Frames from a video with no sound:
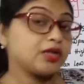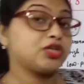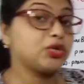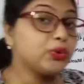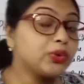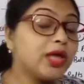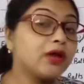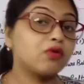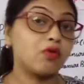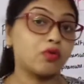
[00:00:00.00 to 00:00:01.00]
Due to
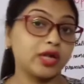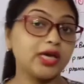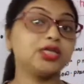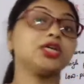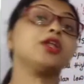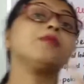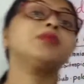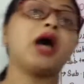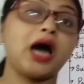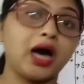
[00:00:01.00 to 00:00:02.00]
that rotation of
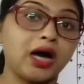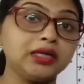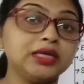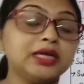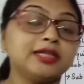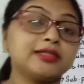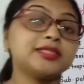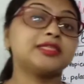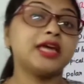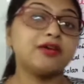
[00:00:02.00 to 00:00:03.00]
the earth, the
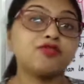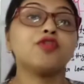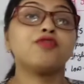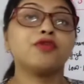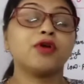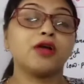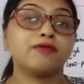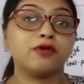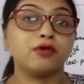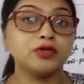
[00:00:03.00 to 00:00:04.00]
centrifugal
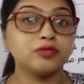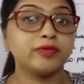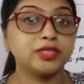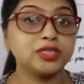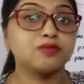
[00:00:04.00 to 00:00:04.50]
force which is